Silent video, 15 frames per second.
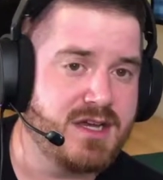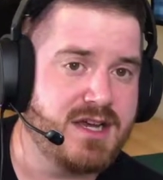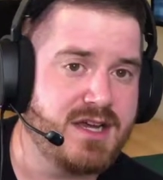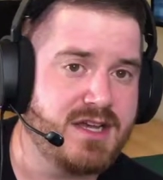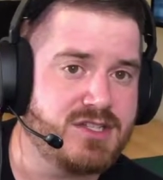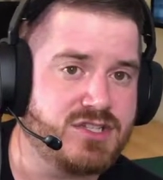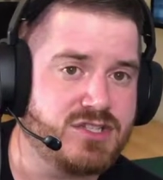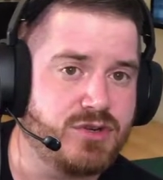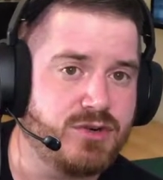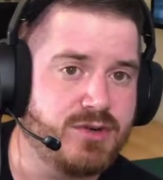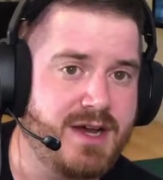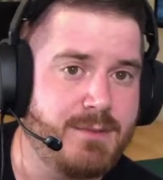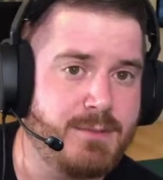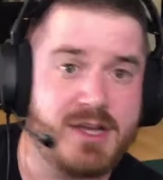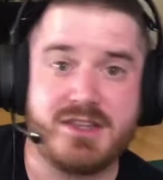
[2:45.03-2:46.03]
And so
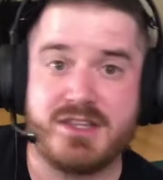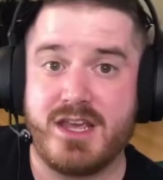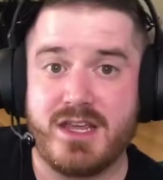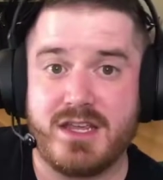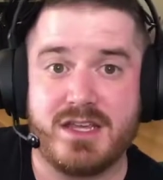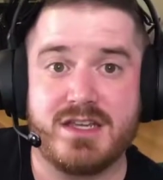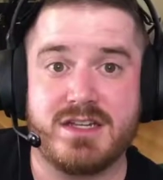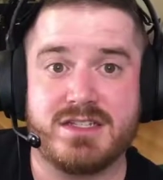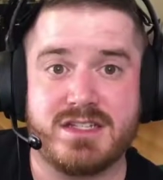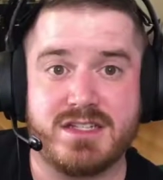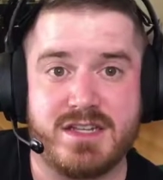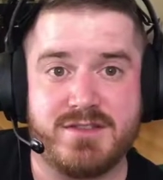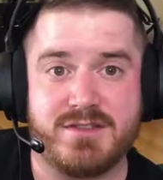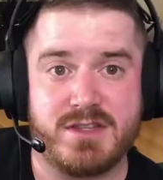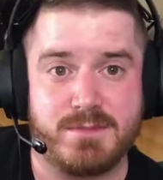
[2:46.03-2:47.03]
I bought the 8 gig to
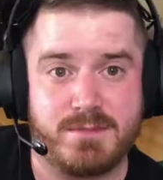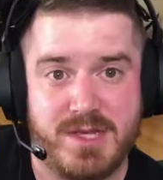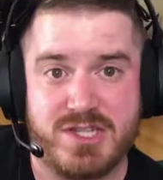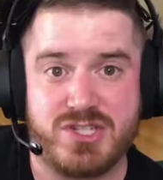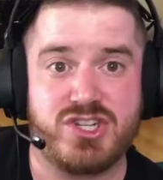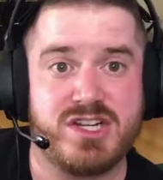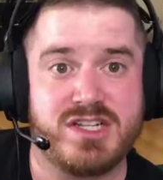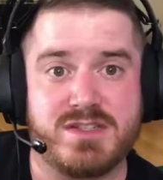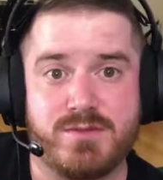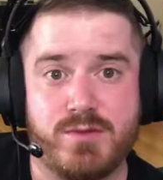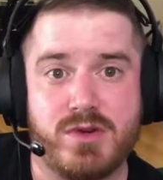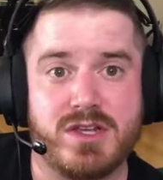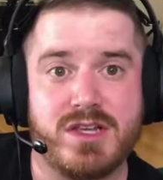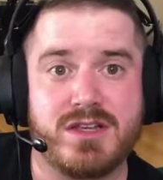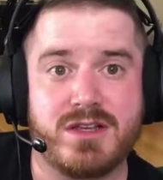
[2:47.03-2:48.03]
give it the best chance of
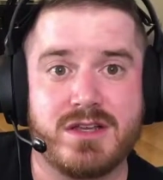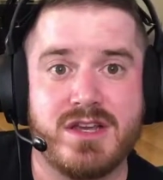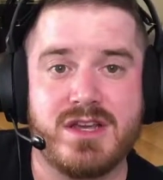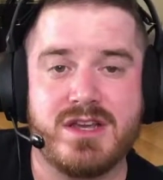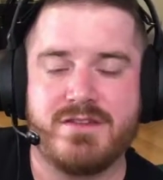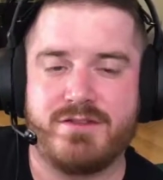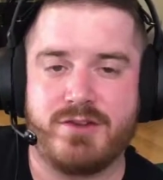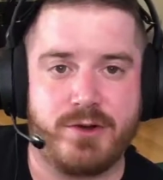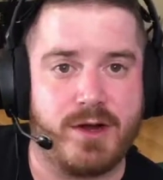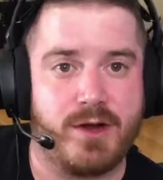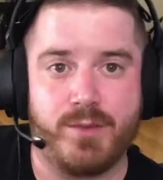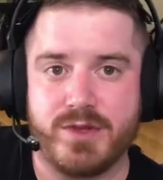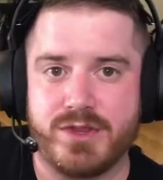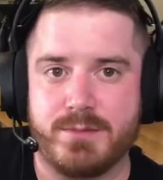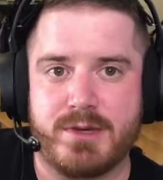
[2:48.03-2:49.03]
working, figure
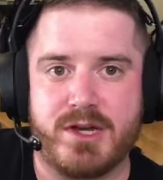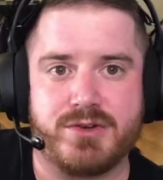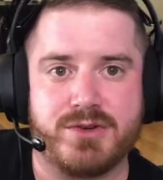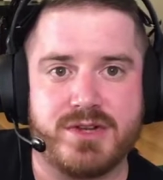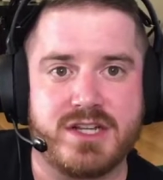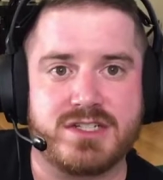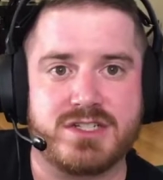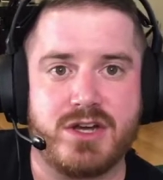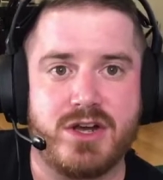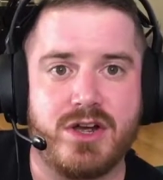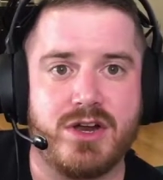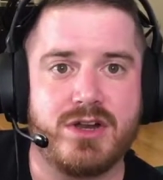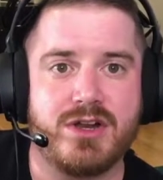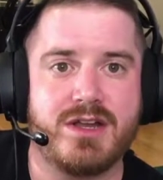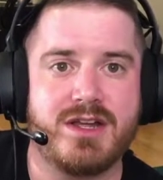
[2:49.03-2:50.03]
out what the bottlenecks
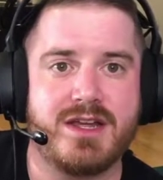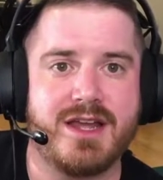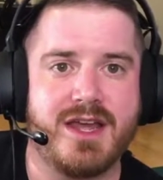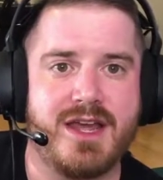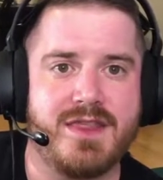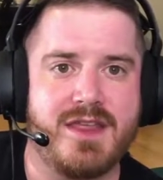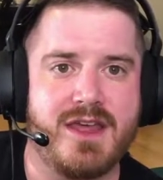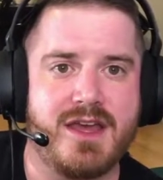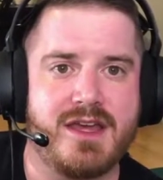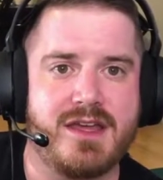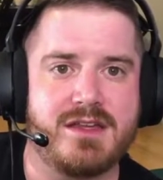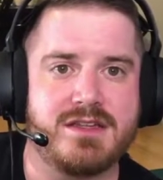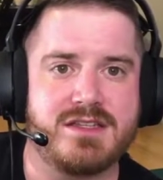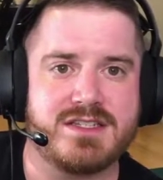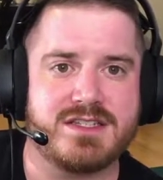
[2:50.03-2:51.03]
are, and
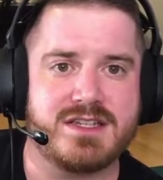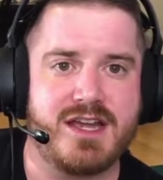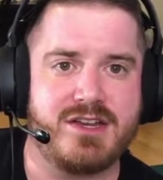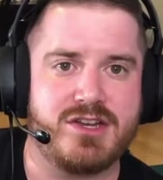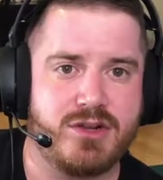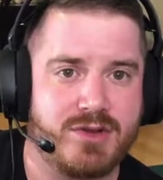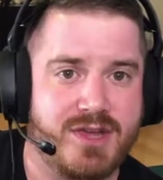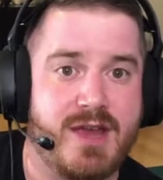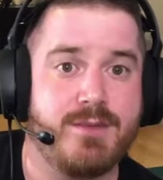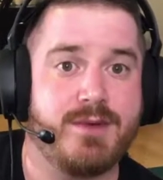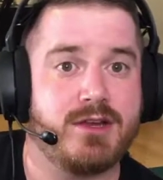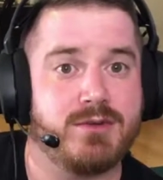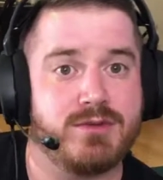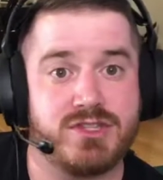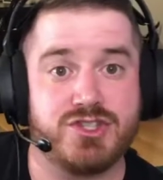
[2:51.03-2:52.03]
then decide, you know, can we
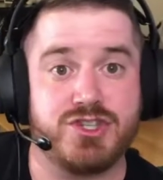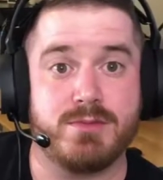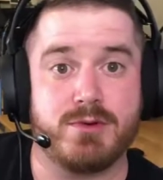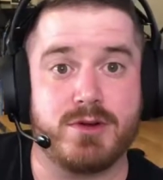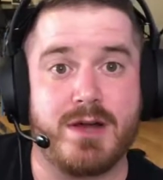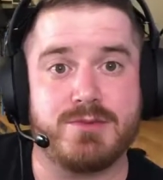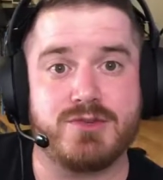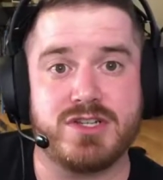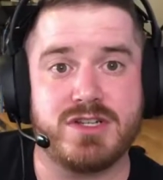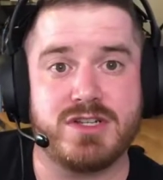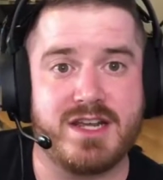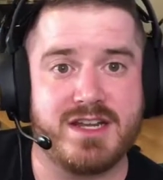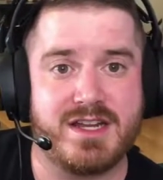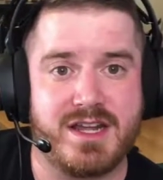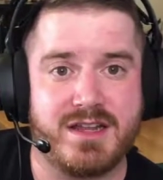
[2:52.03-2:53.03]
go with the cheaper option?
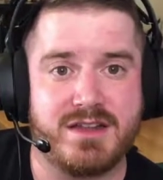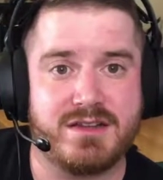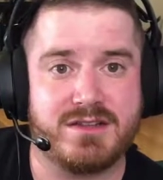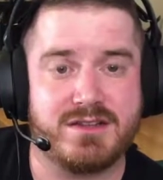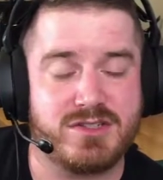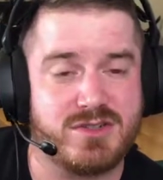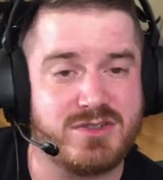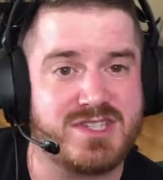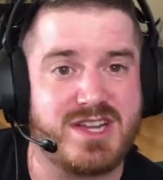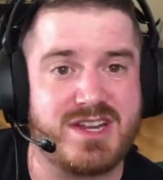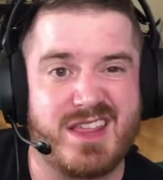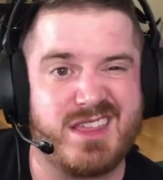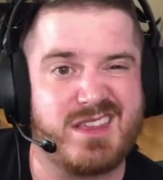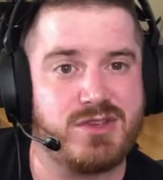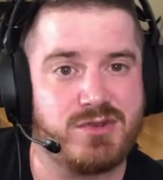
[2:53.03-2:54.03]
And it turns out
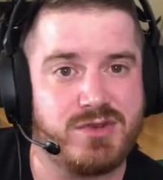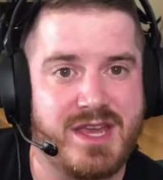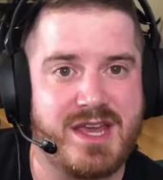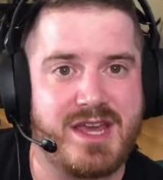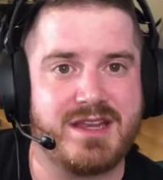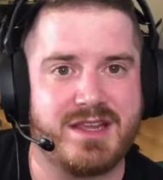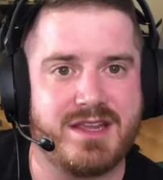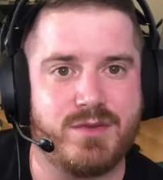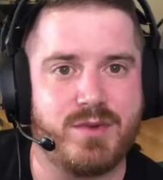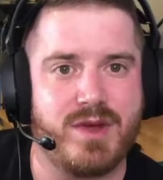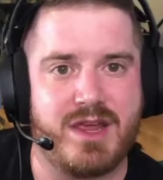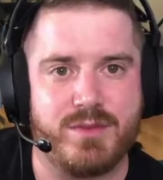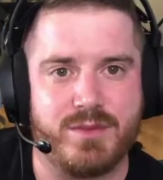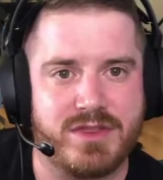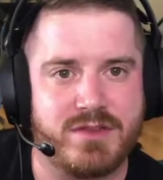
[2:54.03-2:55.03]
I think you can get
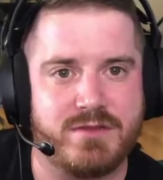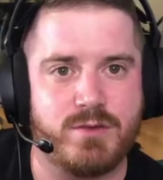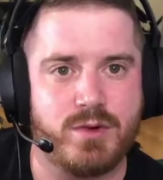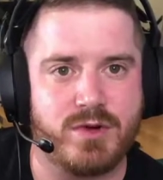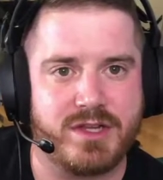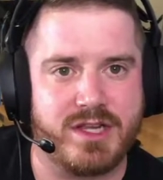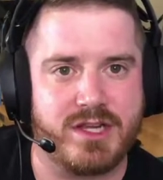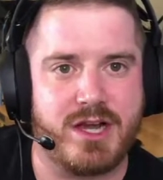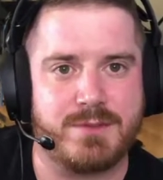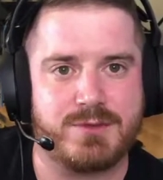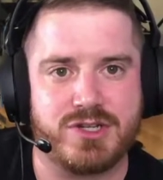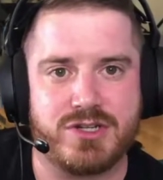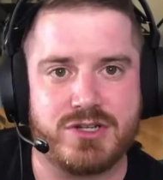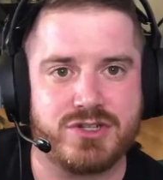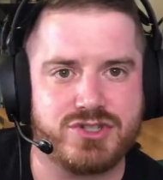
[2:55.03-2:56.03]
away with the 4 gig
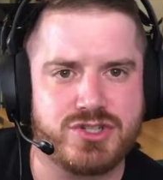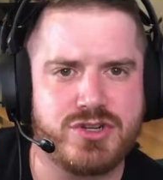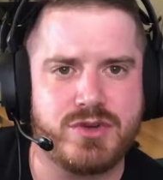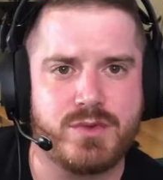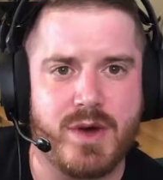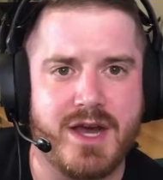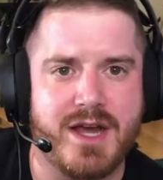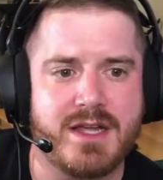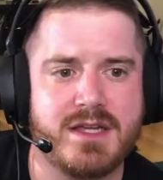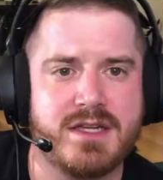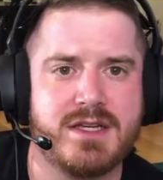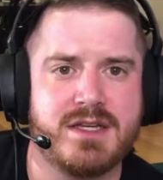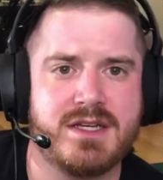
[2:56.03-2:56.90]
option, and I'll show you why.